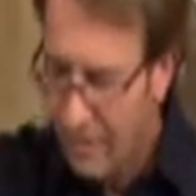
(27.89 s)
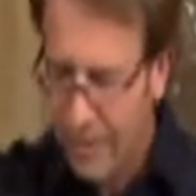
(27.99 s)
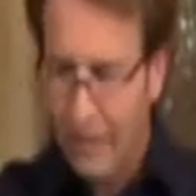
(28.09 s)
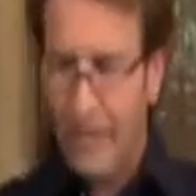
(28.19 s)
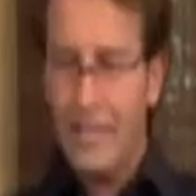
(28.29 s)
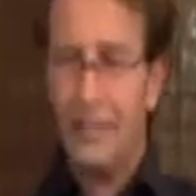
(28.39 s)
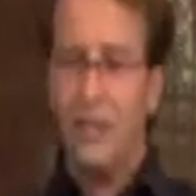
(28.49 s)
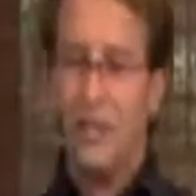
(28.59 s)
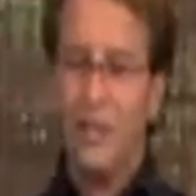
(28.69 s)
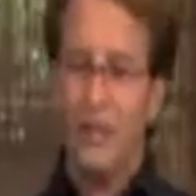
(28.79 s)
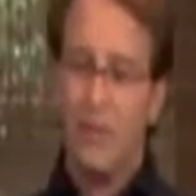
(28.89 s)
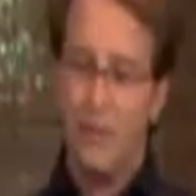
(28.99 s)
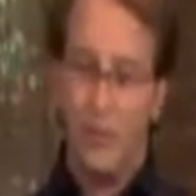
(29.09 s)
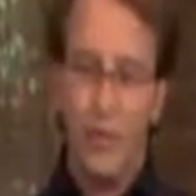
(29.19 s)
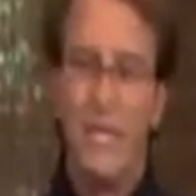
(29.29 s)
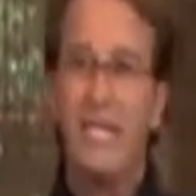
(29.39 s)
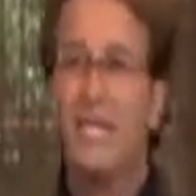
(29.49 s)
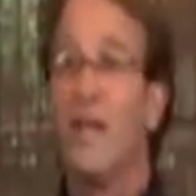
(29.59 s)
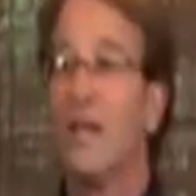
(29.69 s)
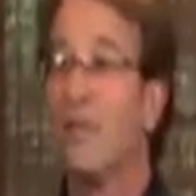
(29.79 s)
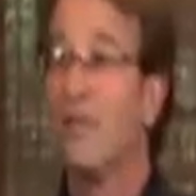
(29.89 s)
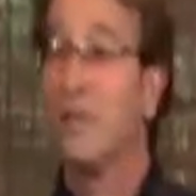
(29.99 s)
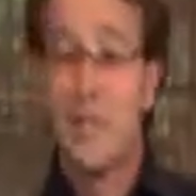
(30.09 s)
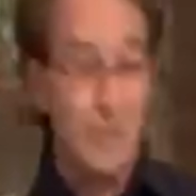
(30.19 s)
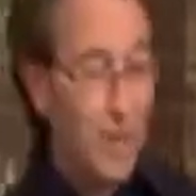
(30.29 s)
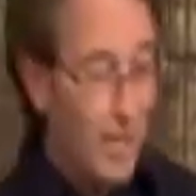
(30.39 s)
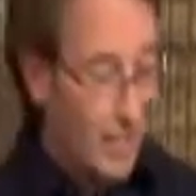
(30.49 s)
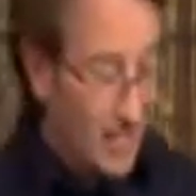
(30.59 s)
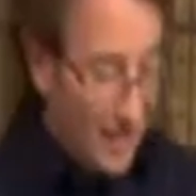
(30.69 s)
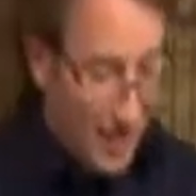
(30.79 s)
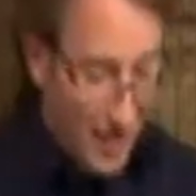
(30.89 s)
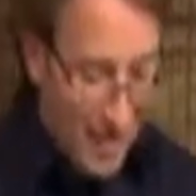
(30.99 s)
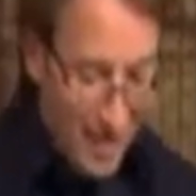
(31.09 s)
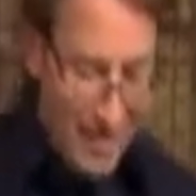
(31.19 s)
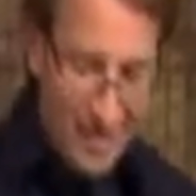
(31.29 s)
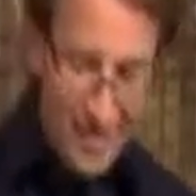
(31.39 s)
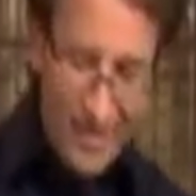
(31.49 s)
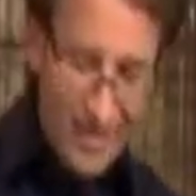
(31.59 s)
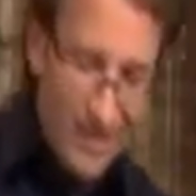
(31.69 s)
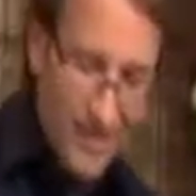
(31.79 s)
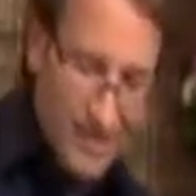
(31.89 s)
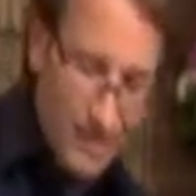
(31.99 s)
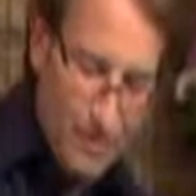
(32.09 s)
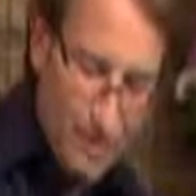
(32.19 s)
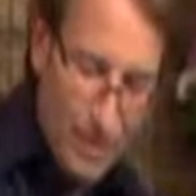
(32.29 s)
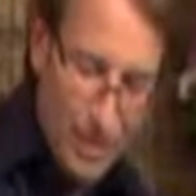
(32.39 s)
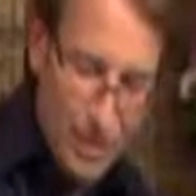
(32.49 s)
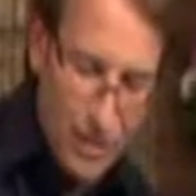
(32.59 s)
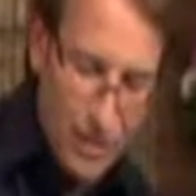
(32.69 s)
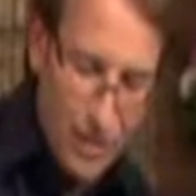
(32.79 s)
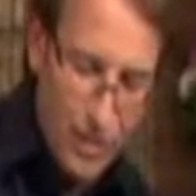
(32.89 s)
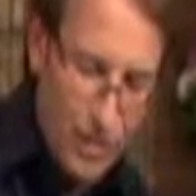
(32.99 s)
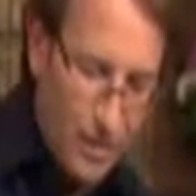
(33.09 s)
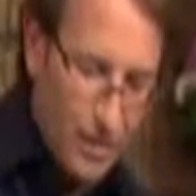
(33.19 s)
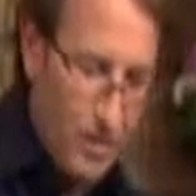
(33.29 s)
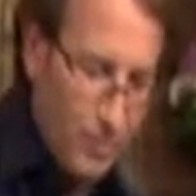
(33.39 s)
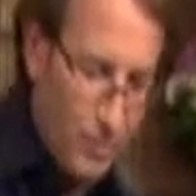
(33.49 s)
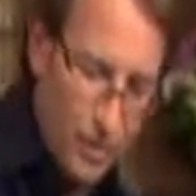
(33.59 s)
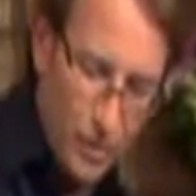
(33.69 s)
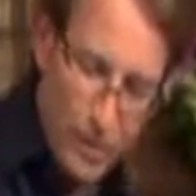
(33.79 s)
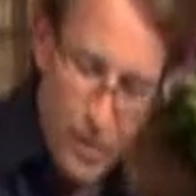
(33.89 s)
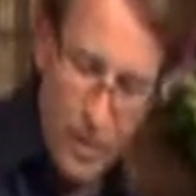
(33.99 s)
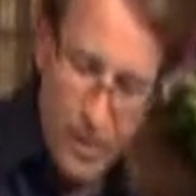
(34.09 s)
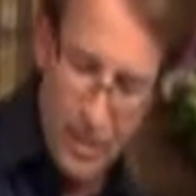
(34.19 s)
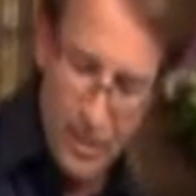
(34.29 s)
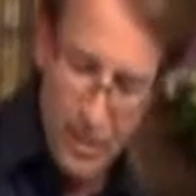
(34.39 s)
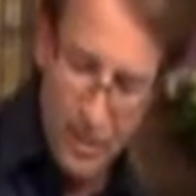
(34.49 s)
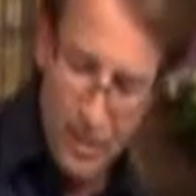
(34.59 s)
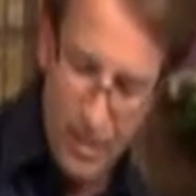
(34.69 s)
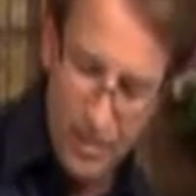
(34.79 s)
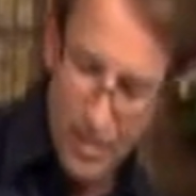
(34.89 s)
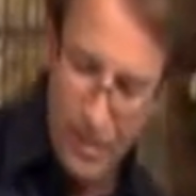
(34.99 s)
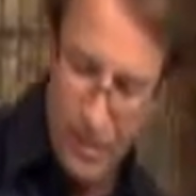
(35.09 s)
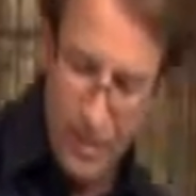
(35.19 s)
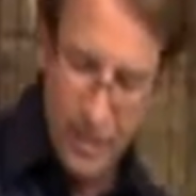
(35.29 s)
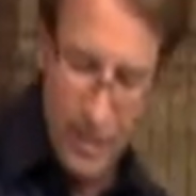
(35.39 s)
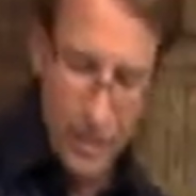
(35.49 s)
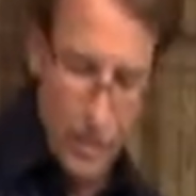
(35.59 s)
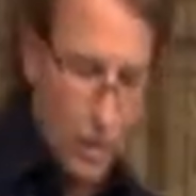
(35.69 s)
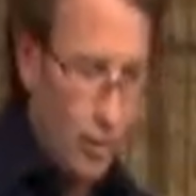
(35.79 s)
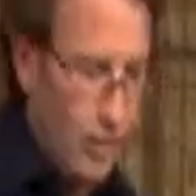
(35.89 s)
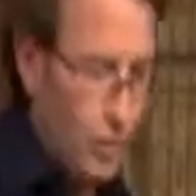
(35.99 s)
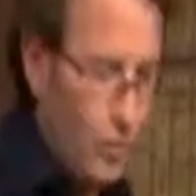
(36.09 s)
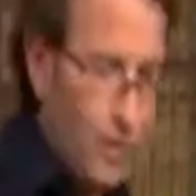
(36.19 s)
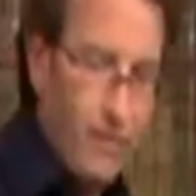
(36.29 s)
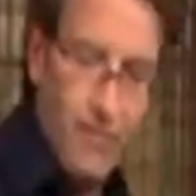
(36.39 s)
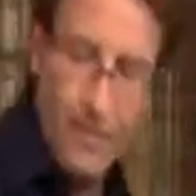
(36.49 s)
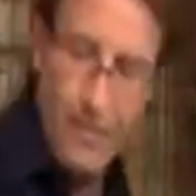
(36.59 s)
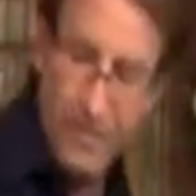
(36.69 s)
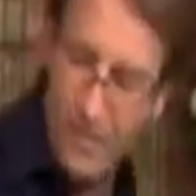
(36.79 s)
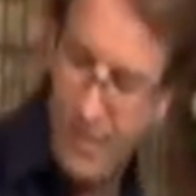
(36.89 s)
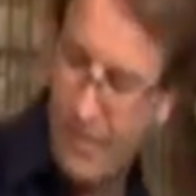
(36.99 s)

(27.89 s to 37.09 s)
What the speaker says: We have a nice little pretty colorful display today, right? And we'll kind of stir these up real quick so you can get a better look, and then I'll show each one of them.